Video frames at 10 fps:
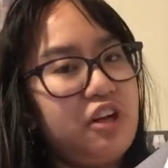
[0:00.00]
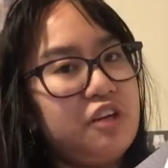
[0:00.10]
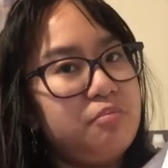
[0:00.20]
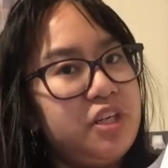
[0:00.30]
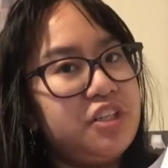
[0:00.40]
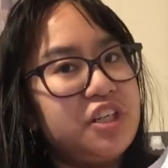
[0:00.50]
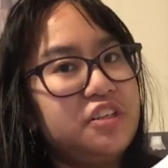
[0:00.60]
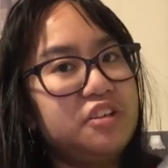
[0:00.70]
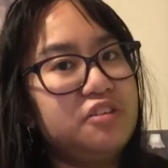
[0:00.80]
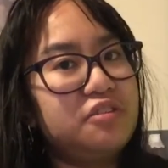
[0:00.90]
me
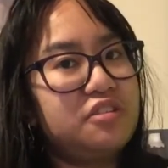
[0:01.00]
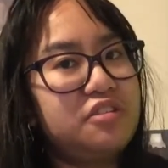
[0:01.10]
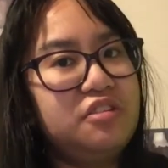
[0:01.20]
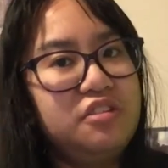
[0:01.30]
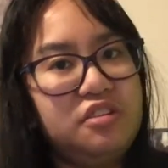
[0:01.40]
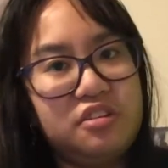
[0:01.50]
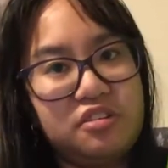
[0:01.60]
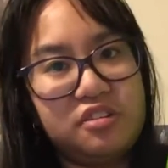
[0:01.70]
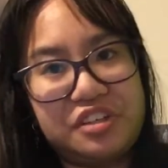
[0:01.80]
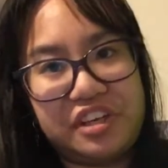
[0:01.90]
taking notes
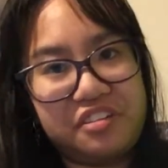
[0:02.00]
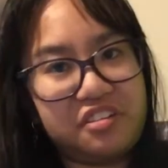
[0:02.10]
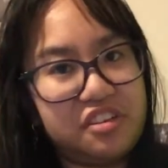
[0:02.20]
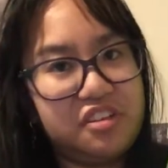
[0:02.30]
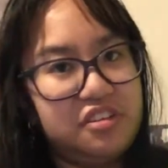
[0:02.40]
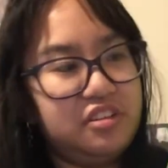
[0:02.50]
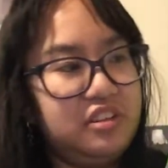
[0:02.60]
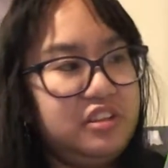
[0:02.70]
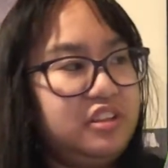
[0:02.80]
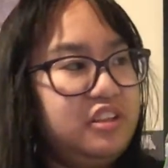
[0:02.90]
on a test
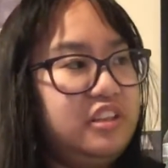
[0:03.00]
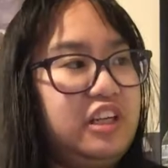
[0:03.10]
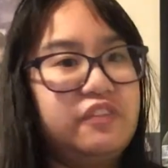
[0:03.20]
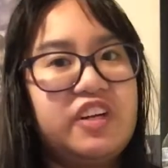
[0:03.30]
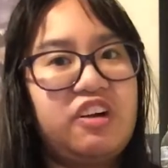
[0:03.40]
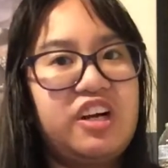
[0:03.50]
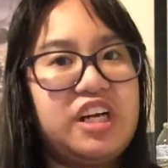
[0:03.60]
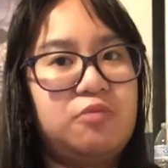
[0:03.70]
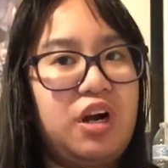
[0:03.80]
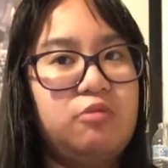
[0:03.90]
and like figuring
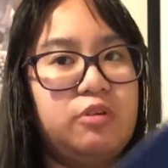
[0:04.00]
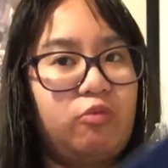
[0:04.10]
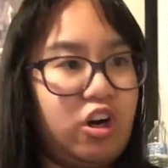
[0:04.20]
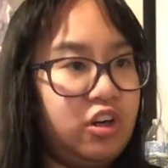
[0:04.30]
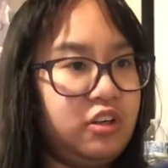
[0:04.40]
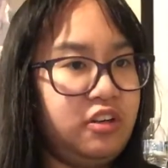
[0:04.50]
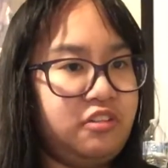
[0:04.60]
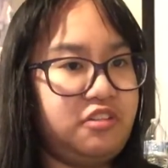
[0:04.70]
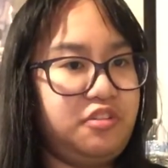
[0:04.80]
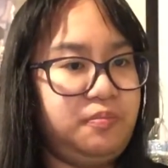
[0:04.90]
out where I went wrong.
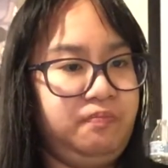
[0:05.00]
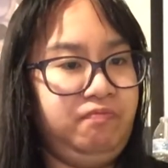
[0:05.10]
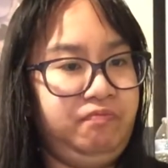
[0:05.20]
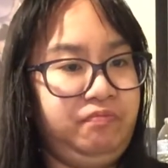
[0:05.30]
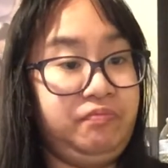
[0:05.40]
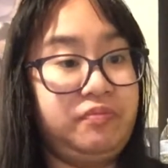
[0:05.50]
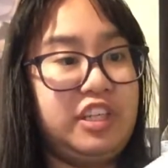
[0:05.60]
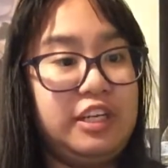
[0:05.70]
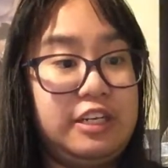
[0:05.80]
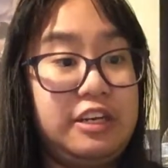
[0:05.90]
So
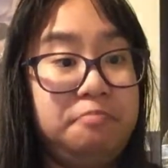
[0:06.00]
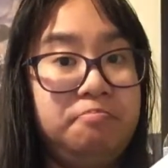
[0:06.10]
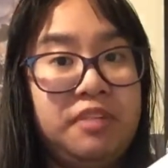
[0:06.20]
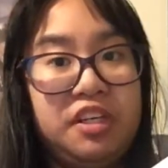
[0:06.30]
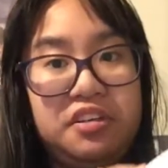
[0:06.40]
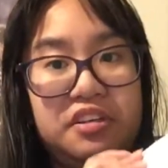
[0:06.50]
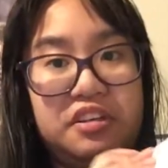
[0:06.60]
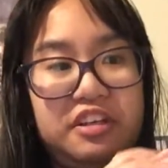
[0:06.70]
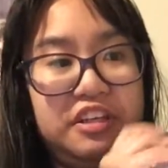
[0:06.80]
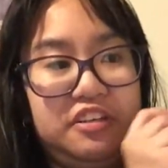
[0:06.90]
yep.
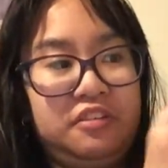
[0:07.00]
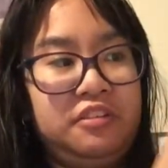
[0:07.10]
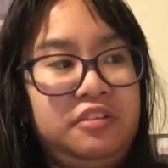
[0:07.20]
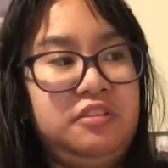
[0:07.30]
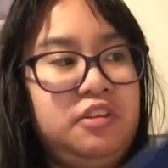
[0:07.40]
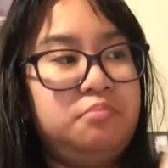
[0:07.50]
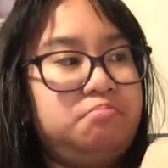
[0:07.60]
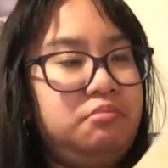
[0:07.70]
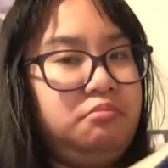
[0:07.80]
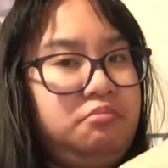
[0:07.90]
And then
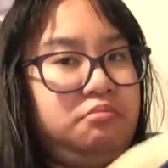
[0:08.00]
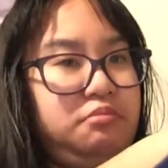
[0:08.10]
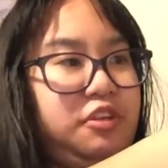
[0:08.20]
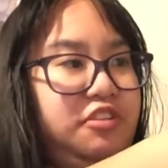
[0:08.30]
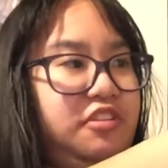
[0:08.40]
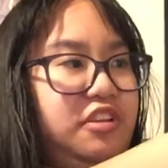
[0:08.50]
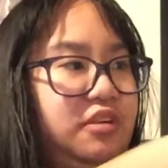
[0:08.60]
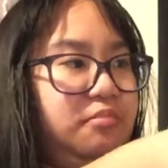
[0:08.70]
this